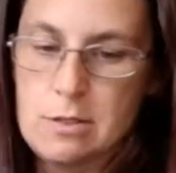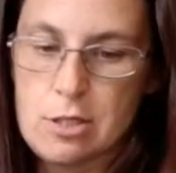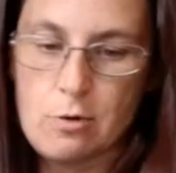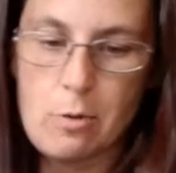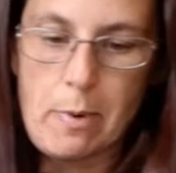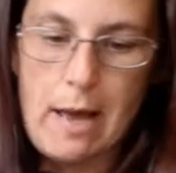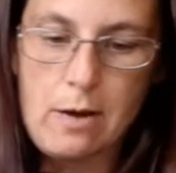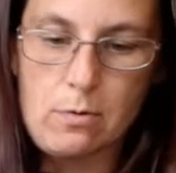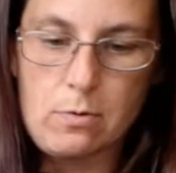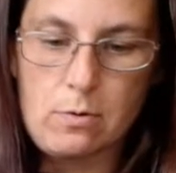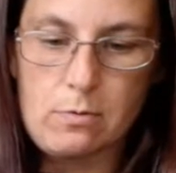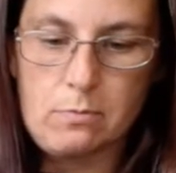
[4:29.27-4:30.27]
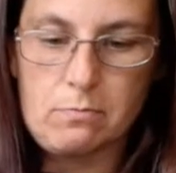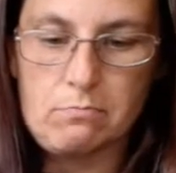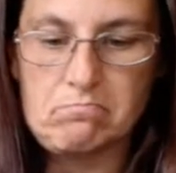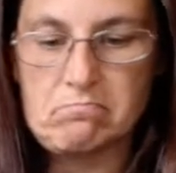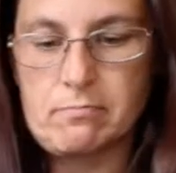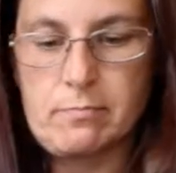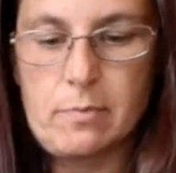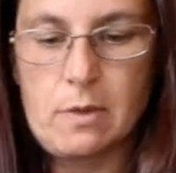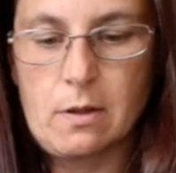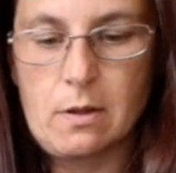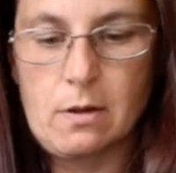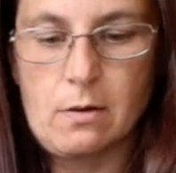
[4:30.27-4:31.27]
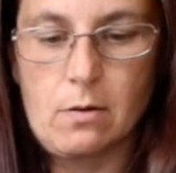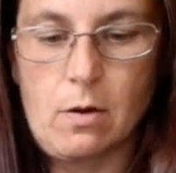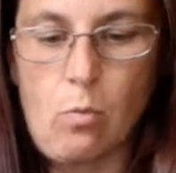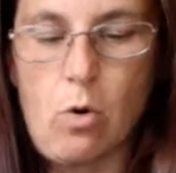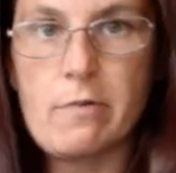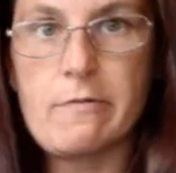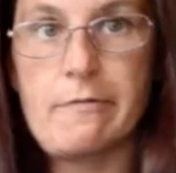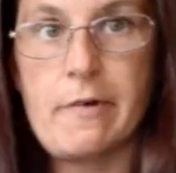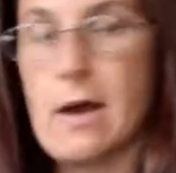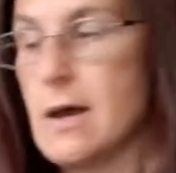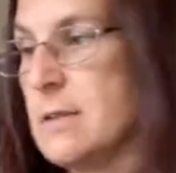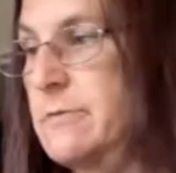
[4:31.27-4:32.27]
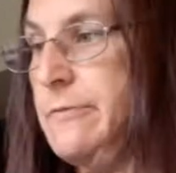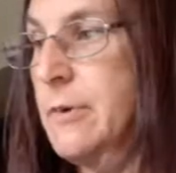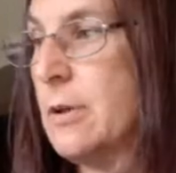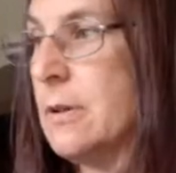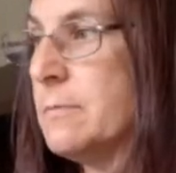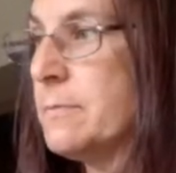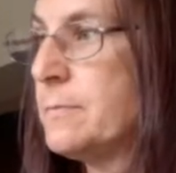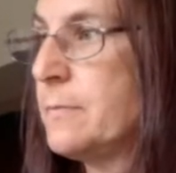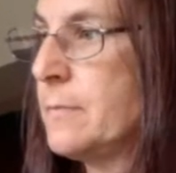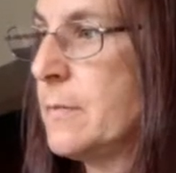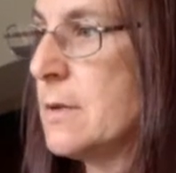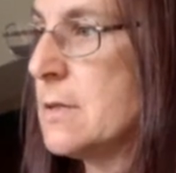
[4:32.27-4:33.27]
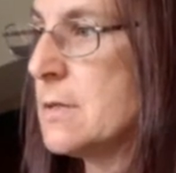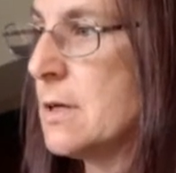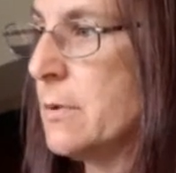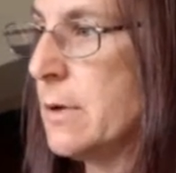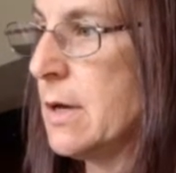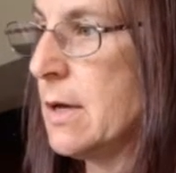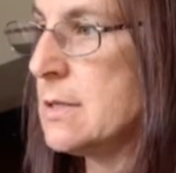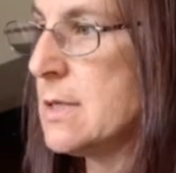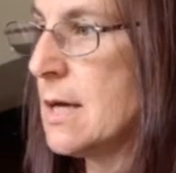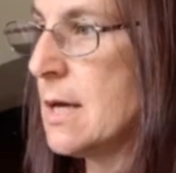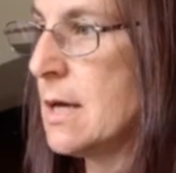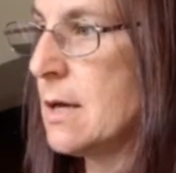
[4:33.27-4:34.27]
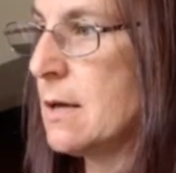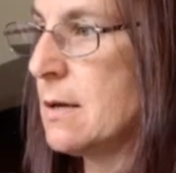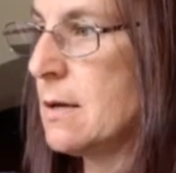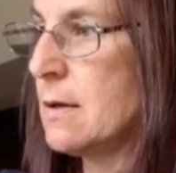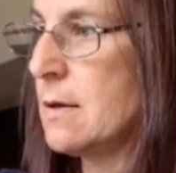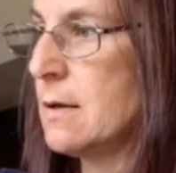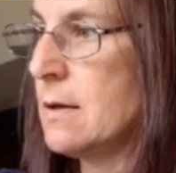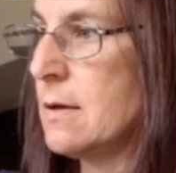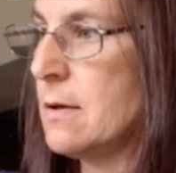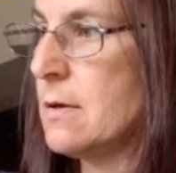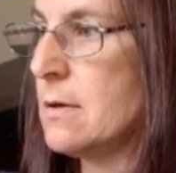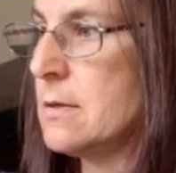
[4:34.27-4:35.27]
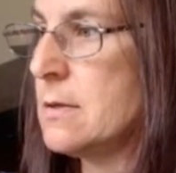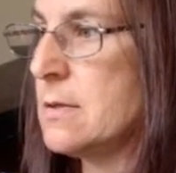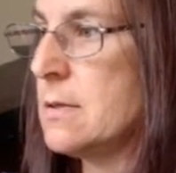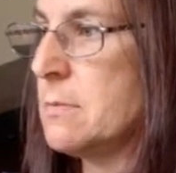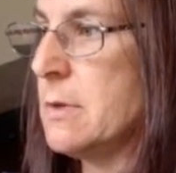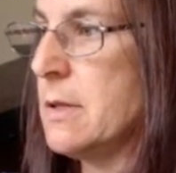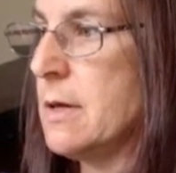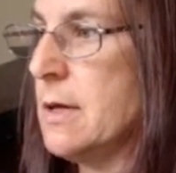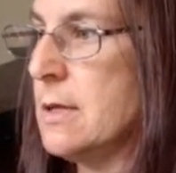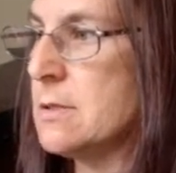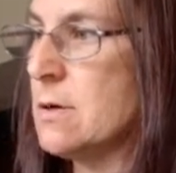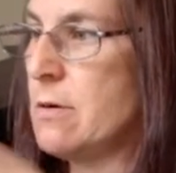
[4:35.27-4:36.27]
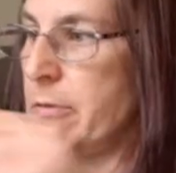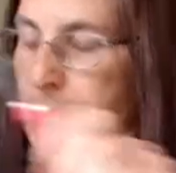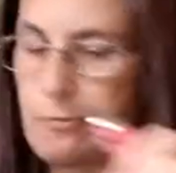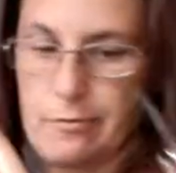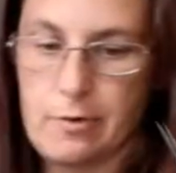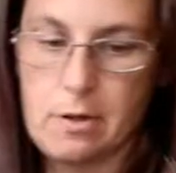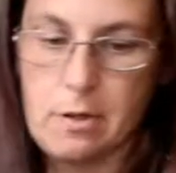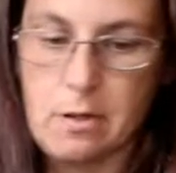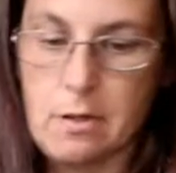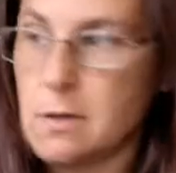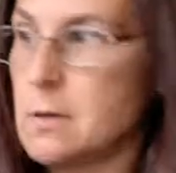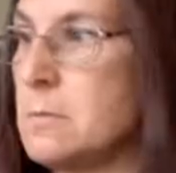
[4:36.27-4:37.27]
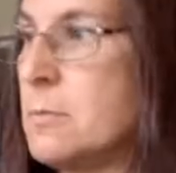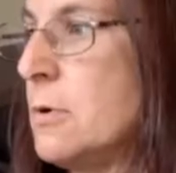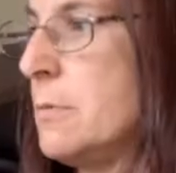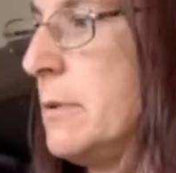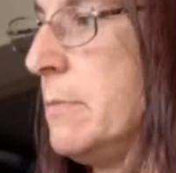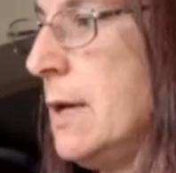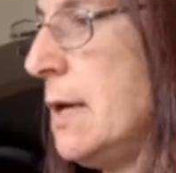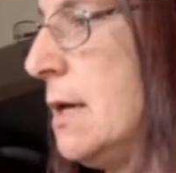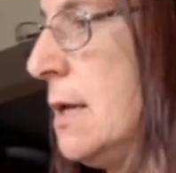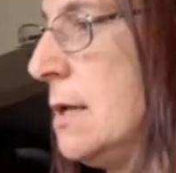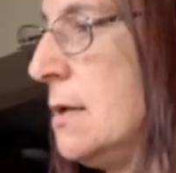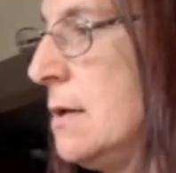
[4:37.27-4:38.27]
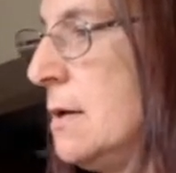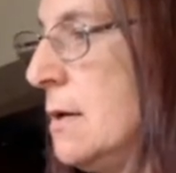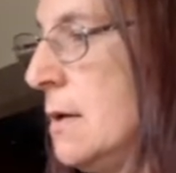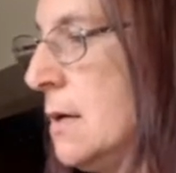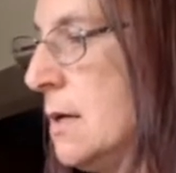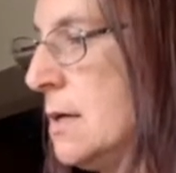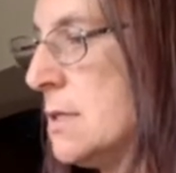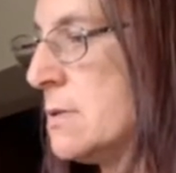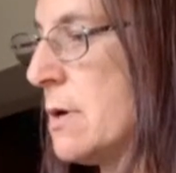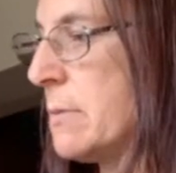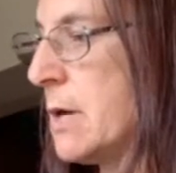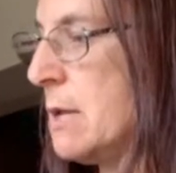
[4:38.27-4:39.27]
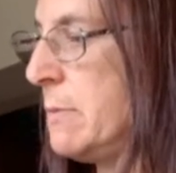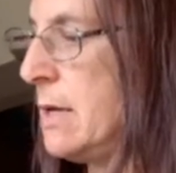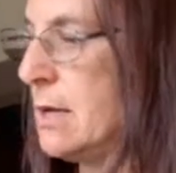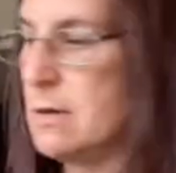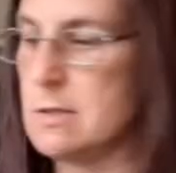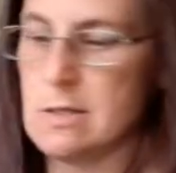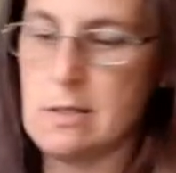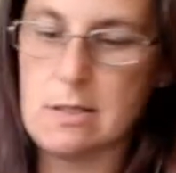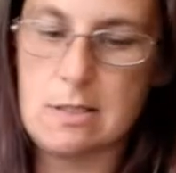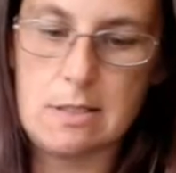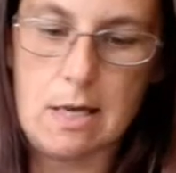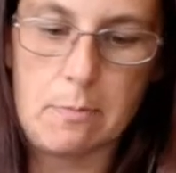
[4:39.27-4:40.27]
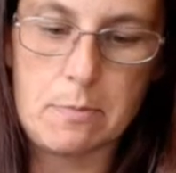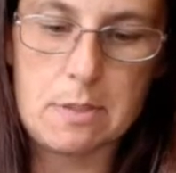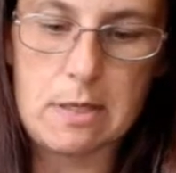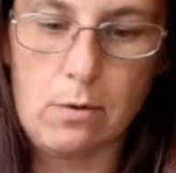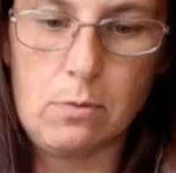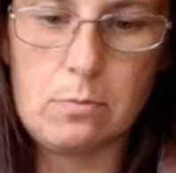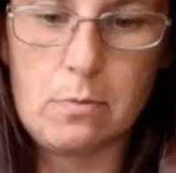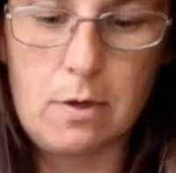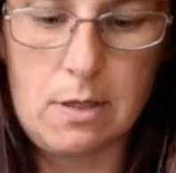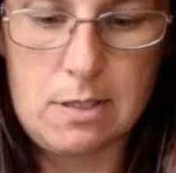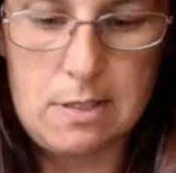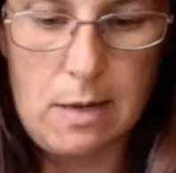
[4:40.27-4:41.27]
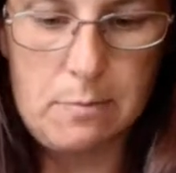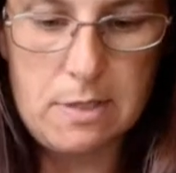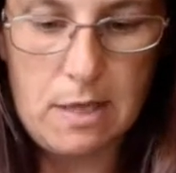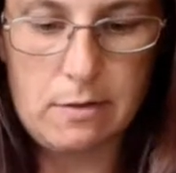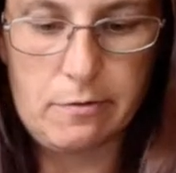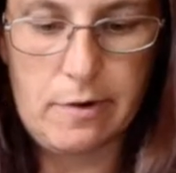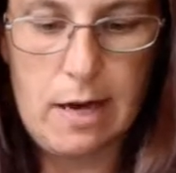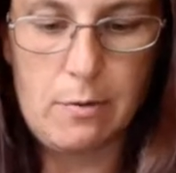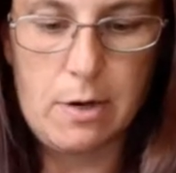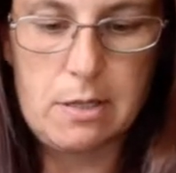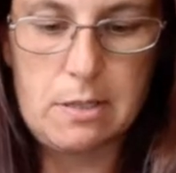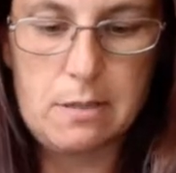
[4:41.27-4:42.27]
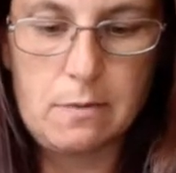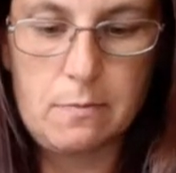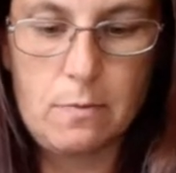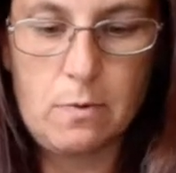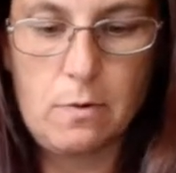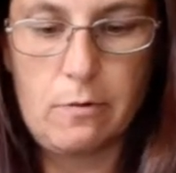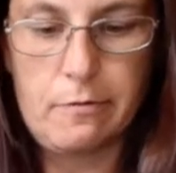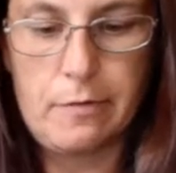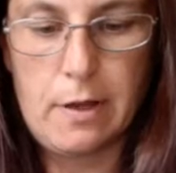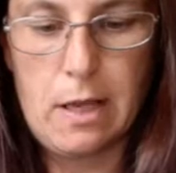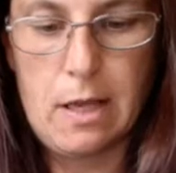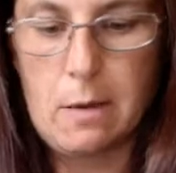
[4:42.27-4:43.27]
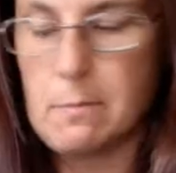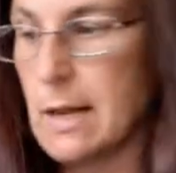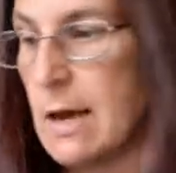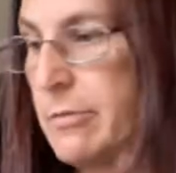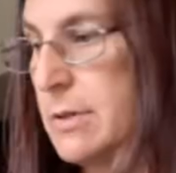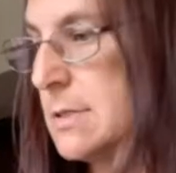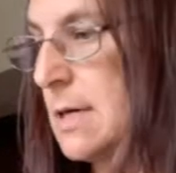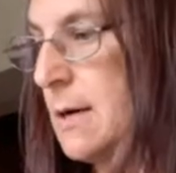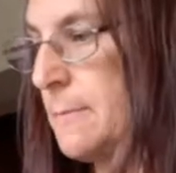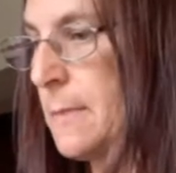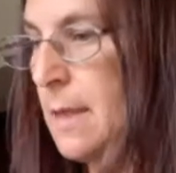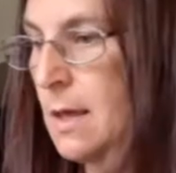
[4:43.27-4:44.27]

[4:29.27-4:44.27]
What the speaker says: to about 1/3 full. So we're going to take some of these off, pop them in. So I'm going to be using the stems and the flowers of the lavender,